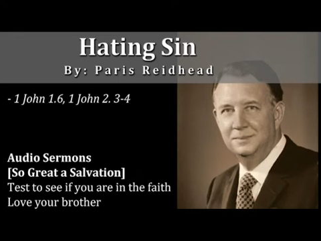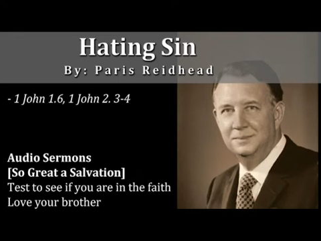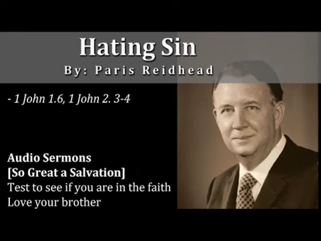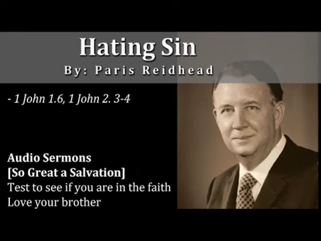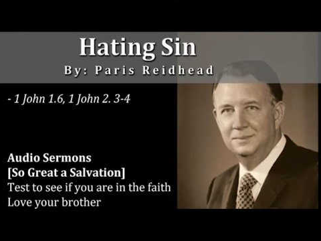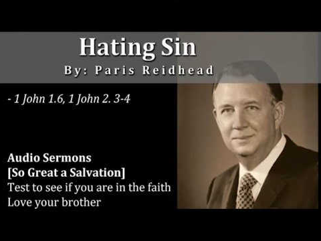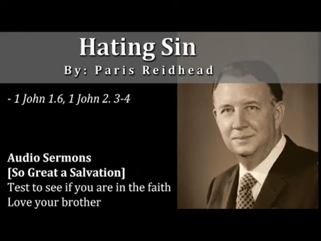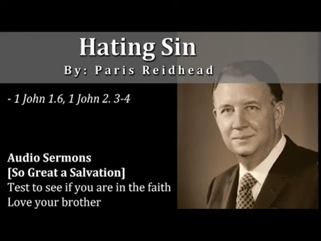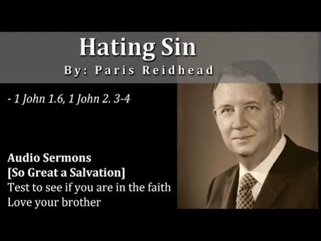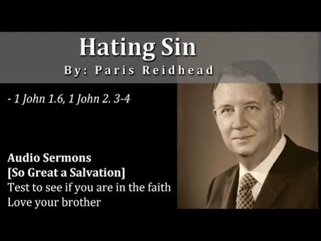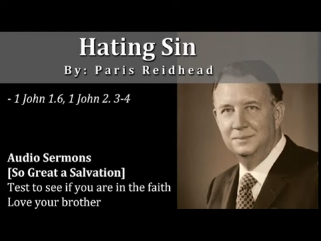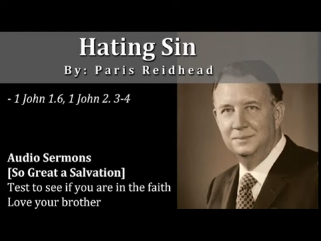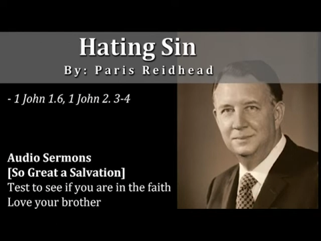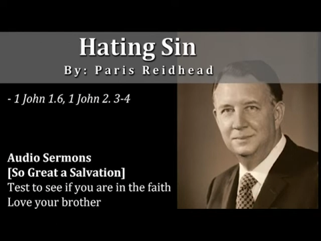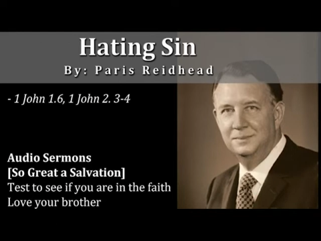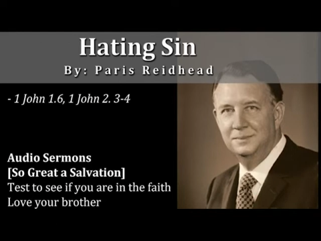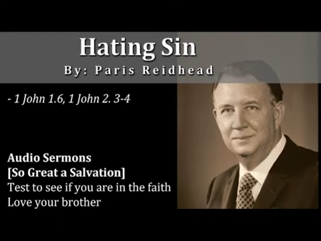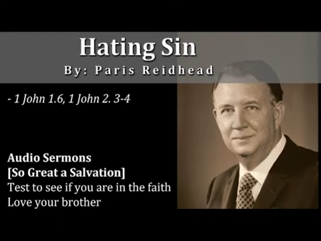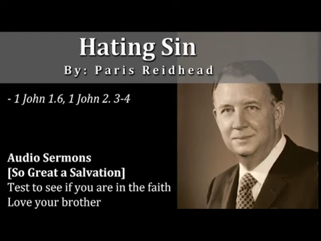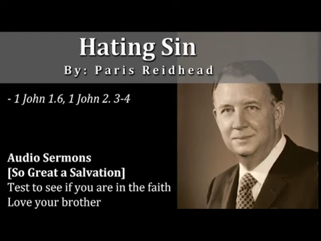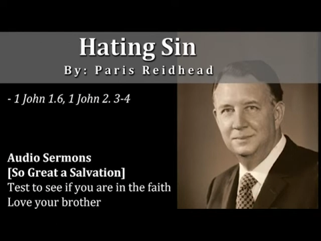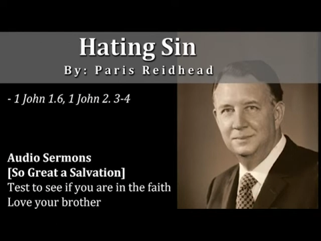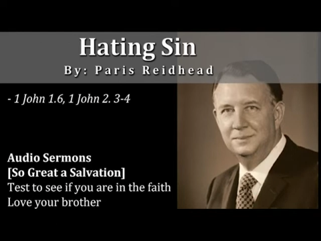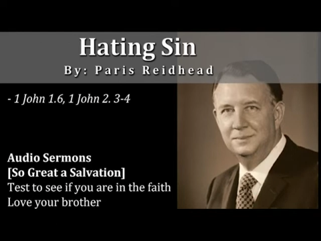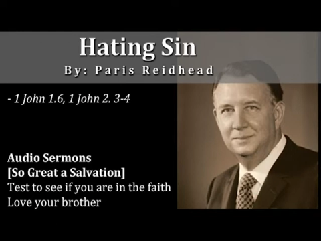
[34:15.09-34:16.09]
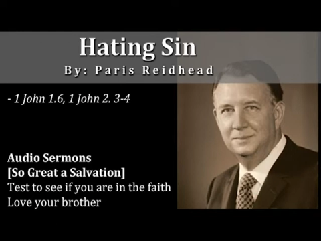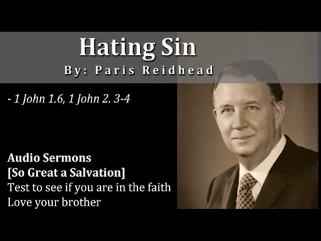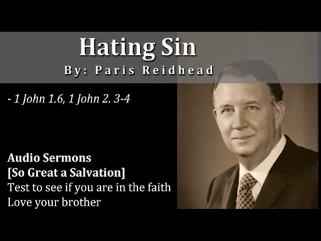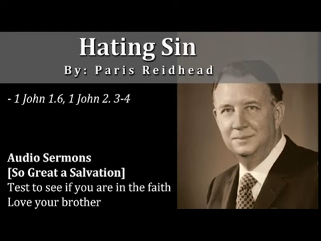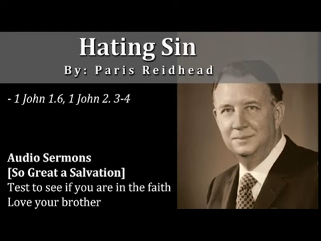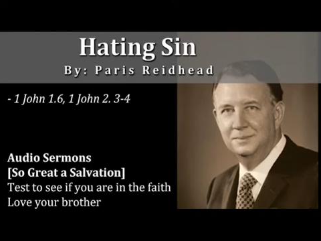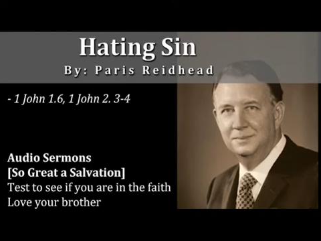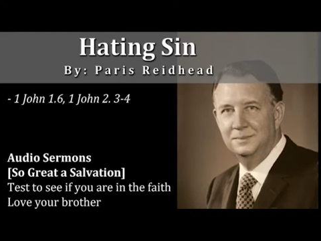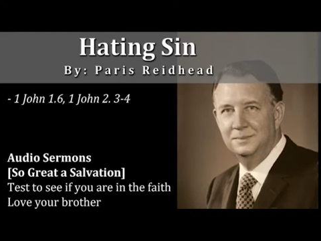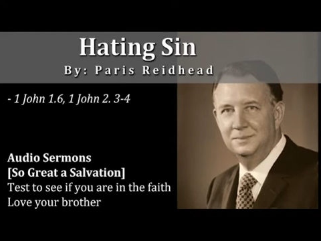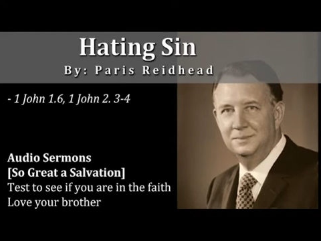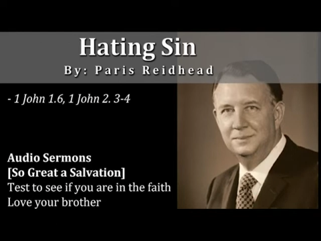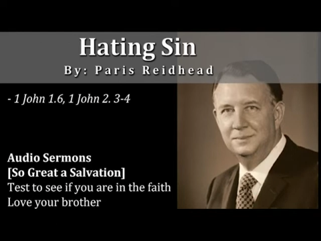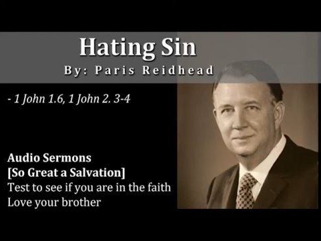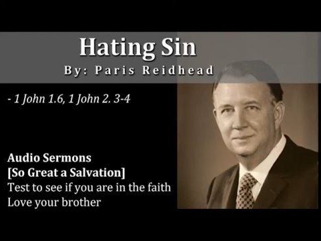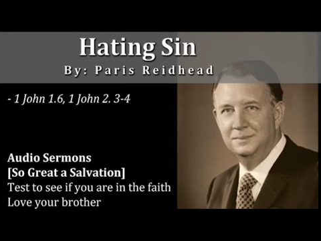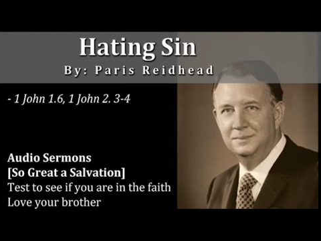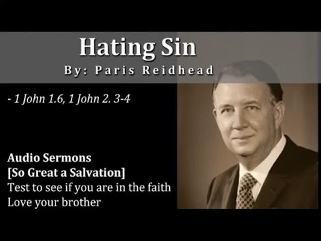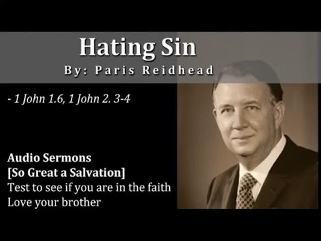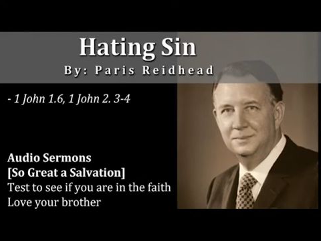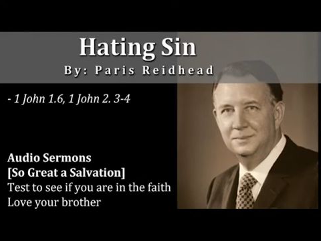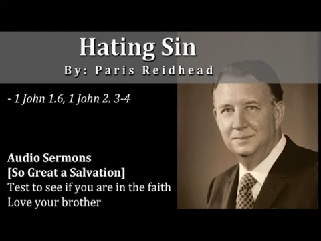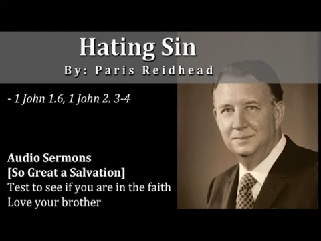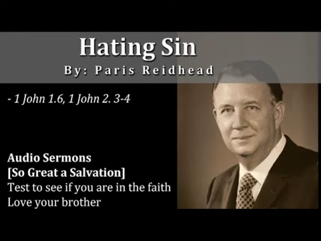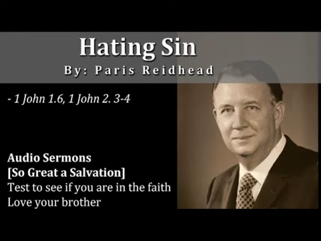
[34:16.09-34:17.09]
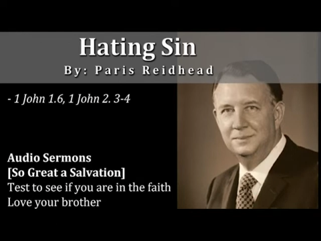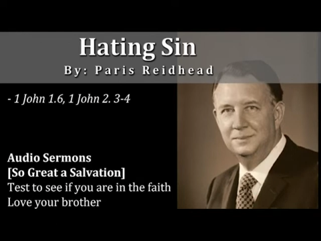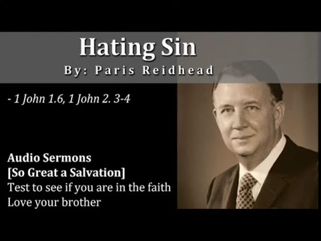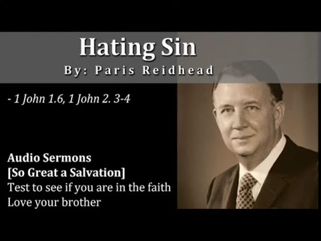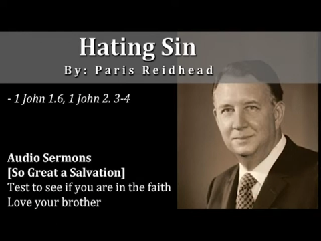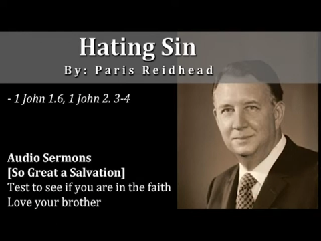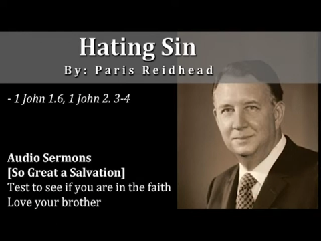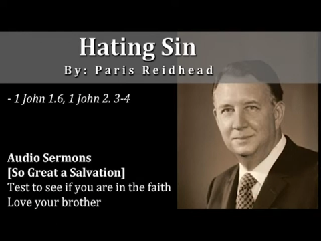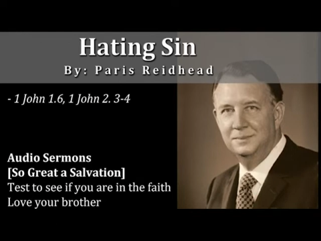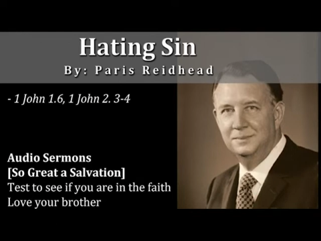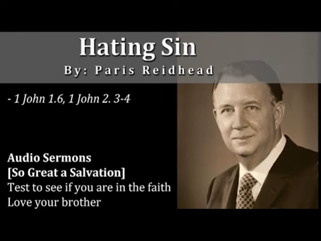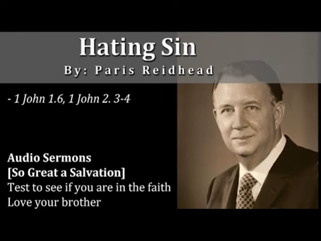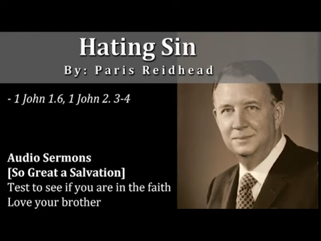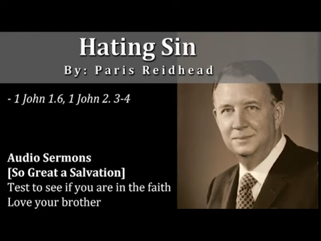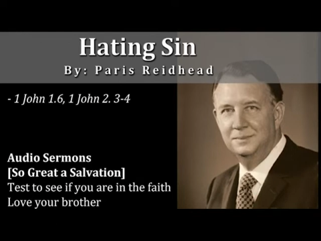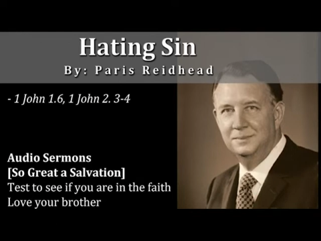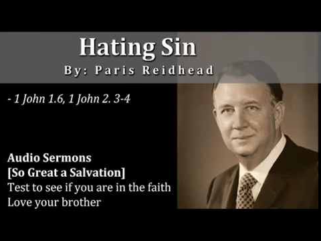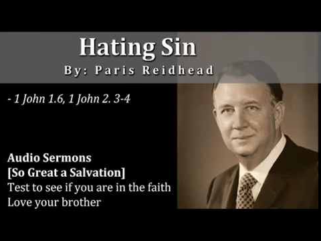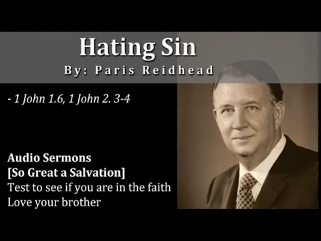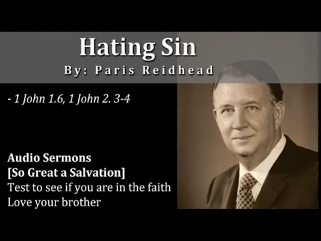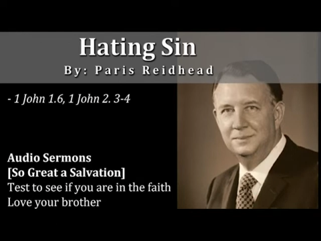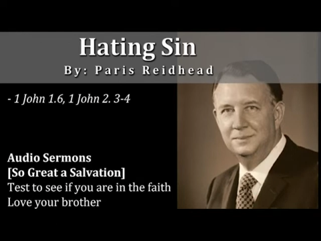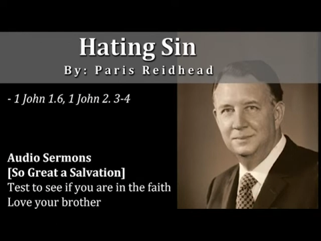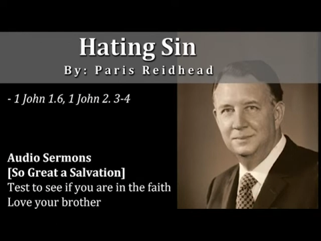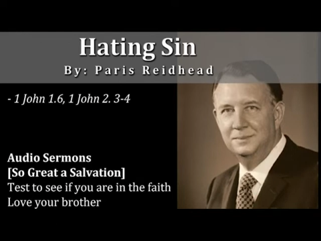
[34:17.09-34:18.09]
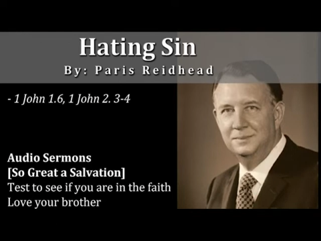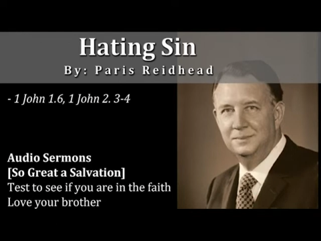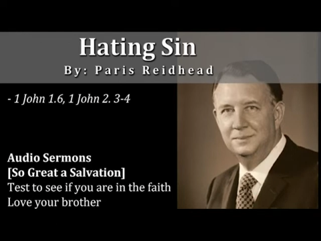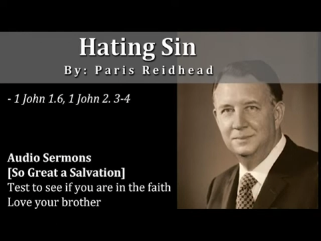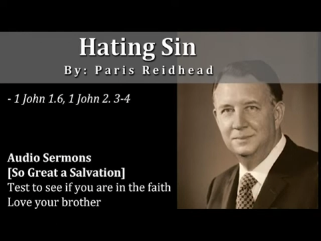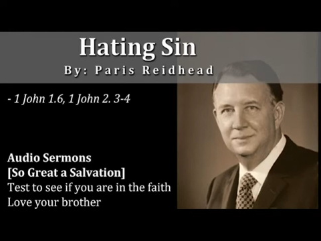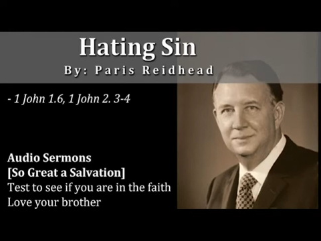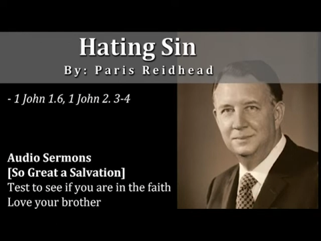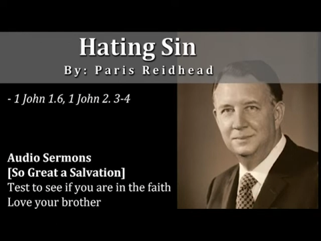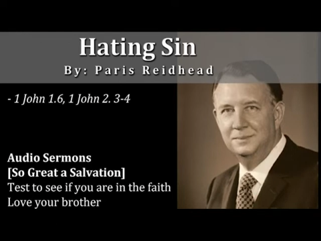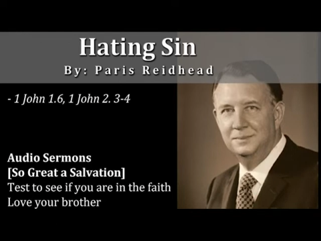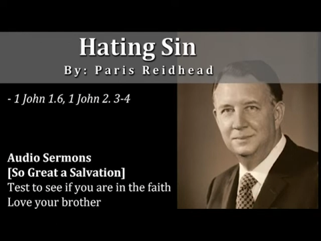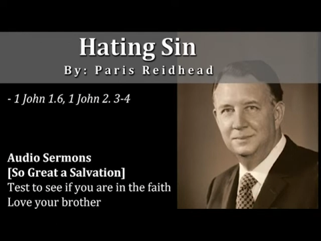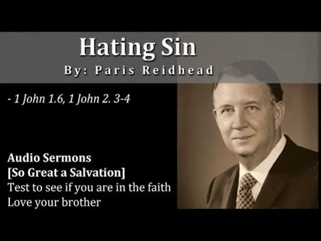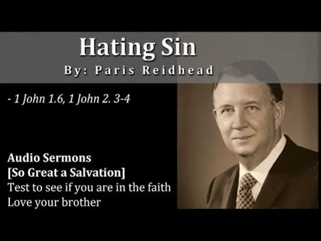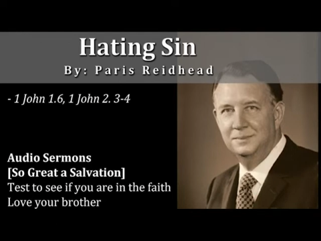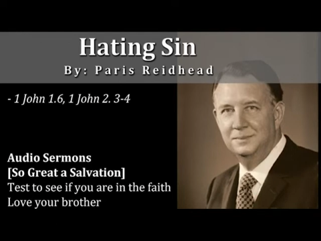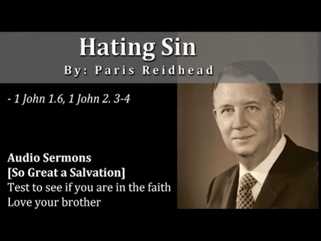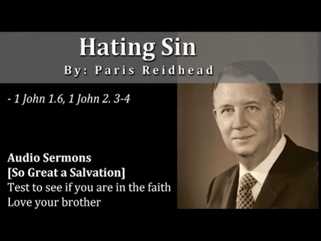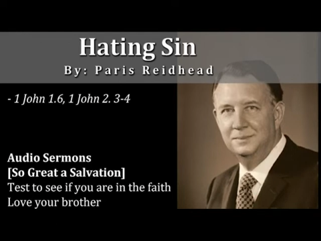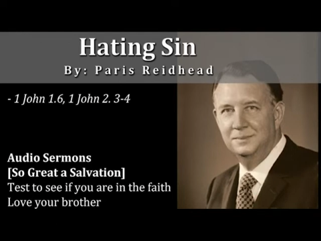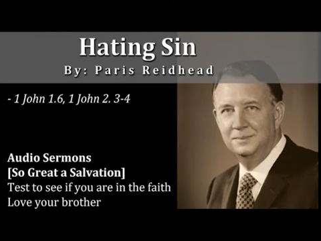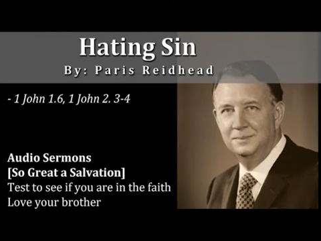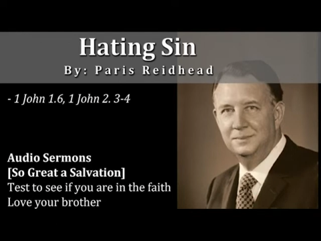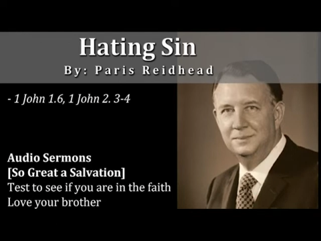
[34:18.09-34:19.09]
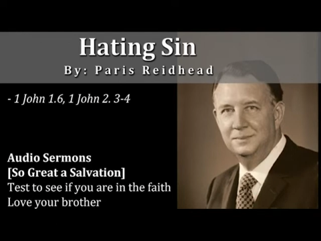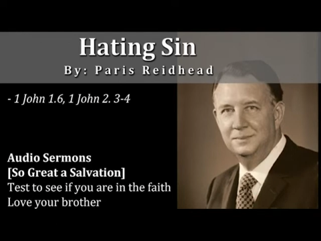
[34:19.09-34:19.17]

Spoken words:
[no speech]